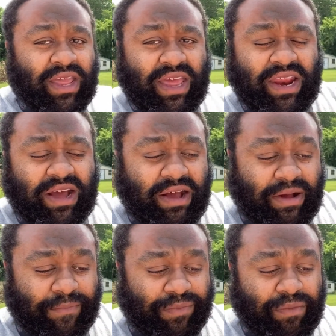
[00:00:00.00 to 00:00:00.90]
and
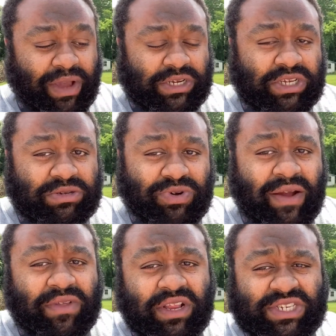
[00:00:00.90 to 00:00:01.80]
um, make sure you
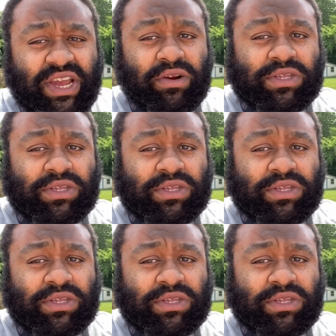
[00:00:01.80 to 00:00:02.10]
subscribe to the channel.